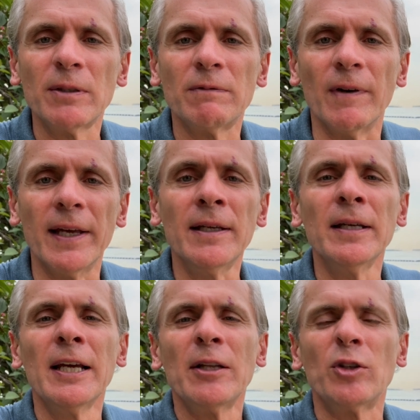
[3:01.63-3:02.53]
a way
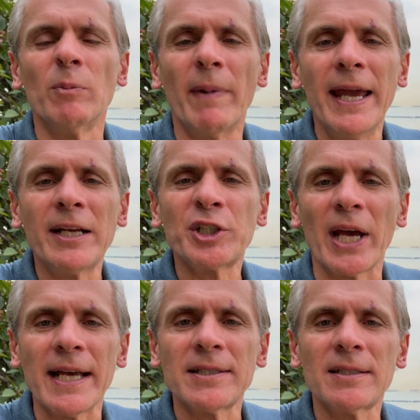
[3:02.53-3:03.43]
to make
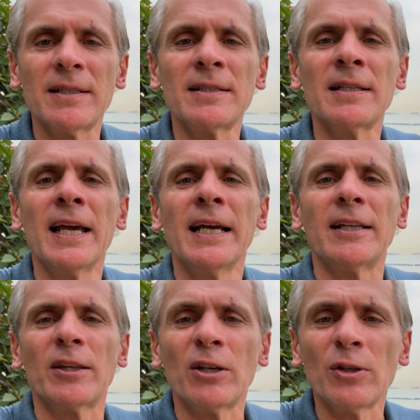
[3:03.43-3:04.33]
chassis
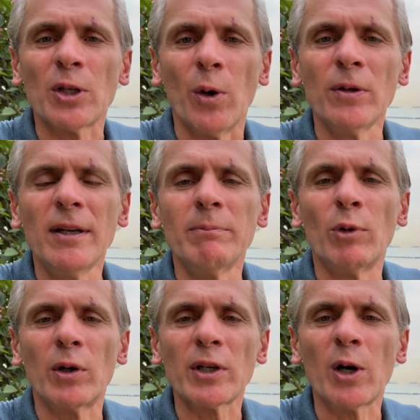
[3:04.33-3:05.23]
that are not only
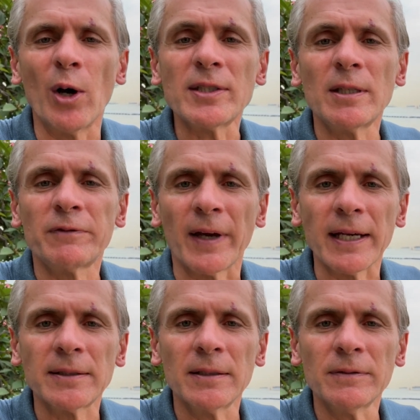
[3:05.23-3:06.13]
more cost
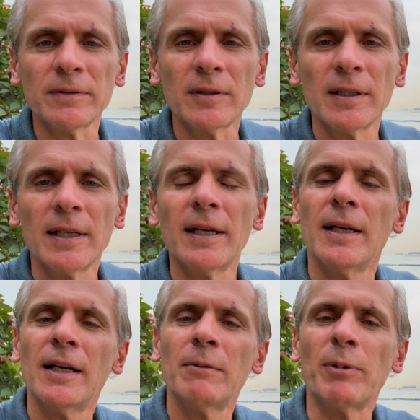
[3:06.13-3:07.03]
effective,
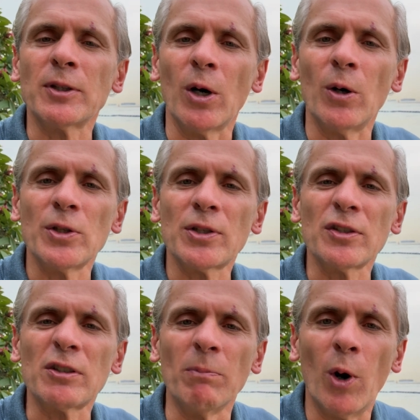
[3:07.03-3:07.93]
but also
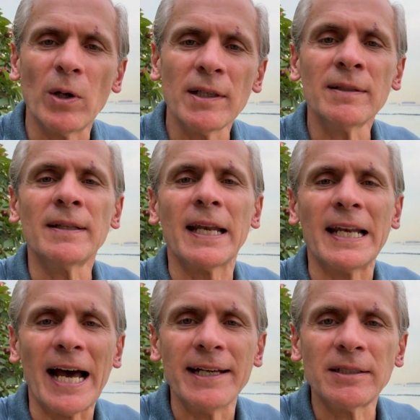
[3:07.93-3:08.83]
smaller,
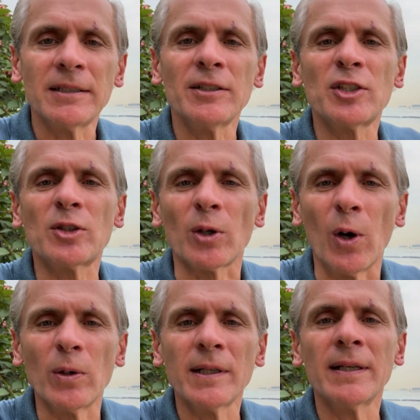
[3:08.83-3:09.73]
lighter,
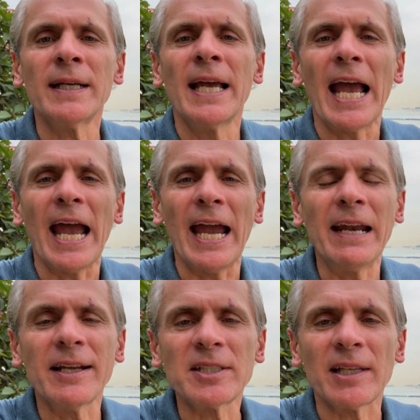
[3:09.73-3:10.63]
stronger,
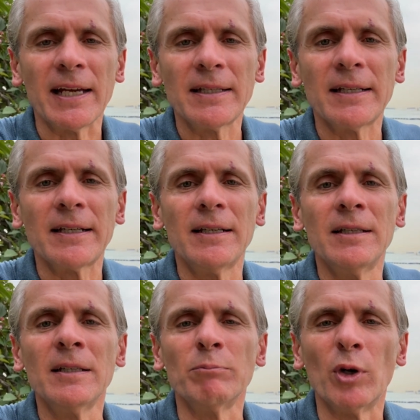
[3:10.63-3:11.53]
and
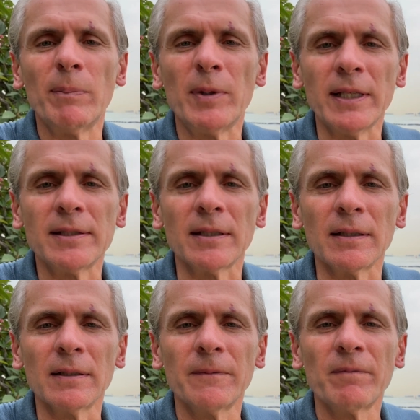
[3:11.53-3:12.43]
aesthetically more pleasing.
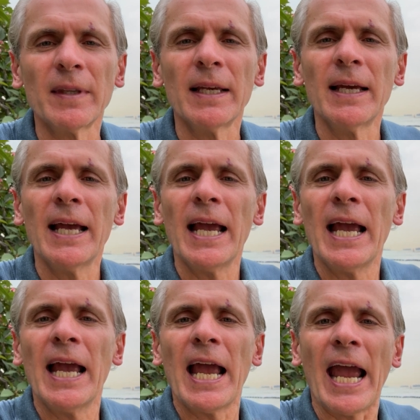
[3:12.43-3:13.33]

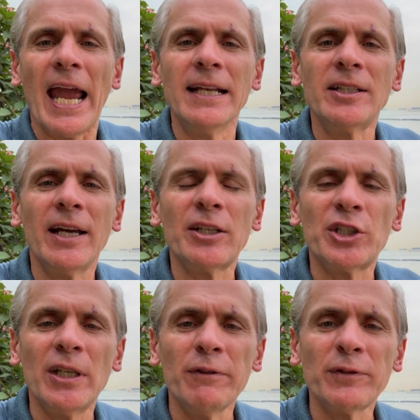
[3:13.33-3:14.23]
And they
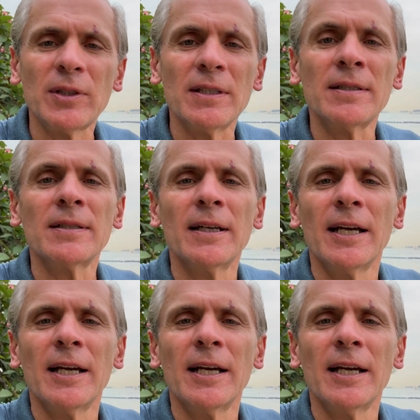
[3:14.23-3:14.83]
achieved this